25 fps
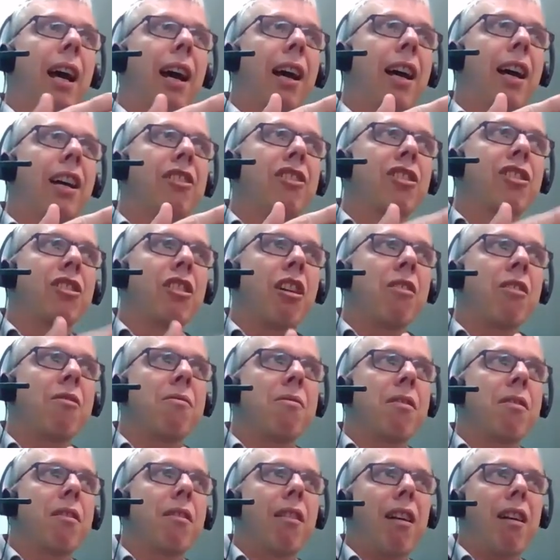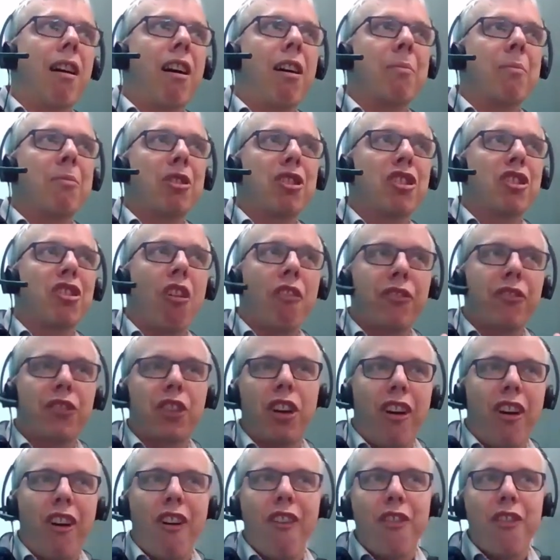And so I'm softer
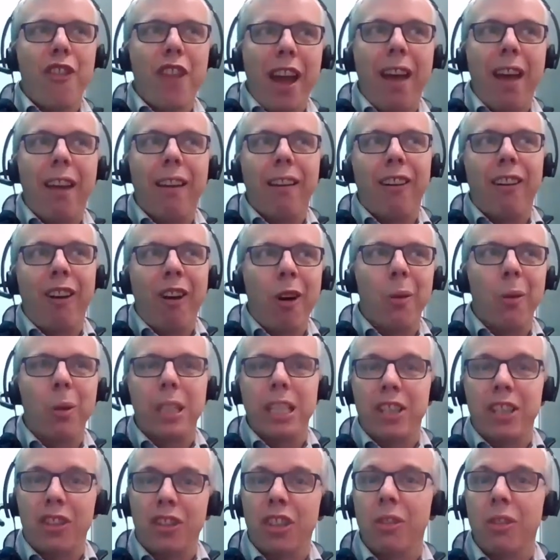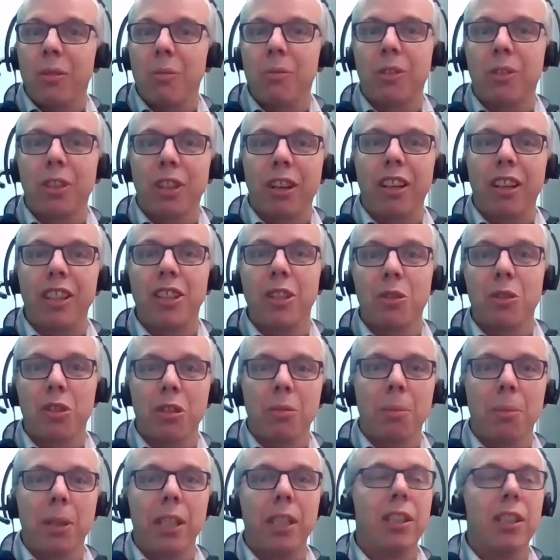on that whole issue than I used
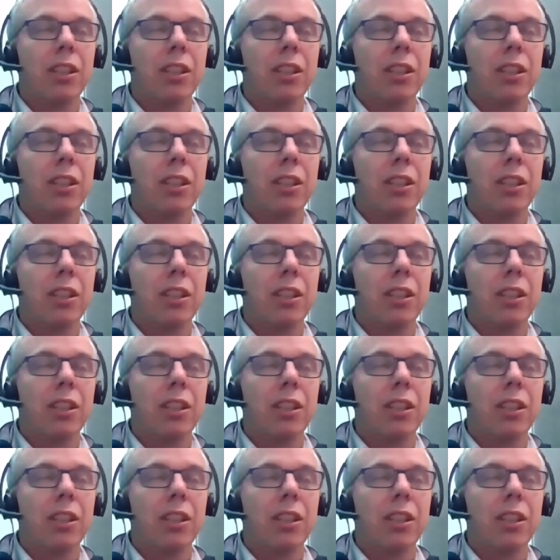to be.